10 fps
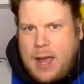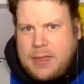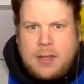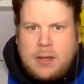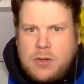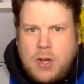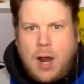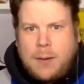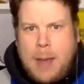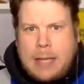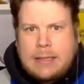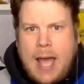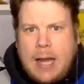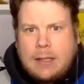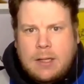I think you got to bet
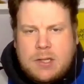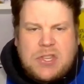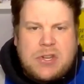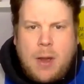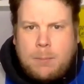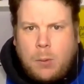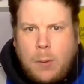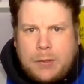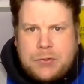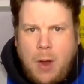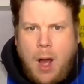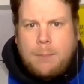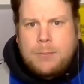that because the number will drop.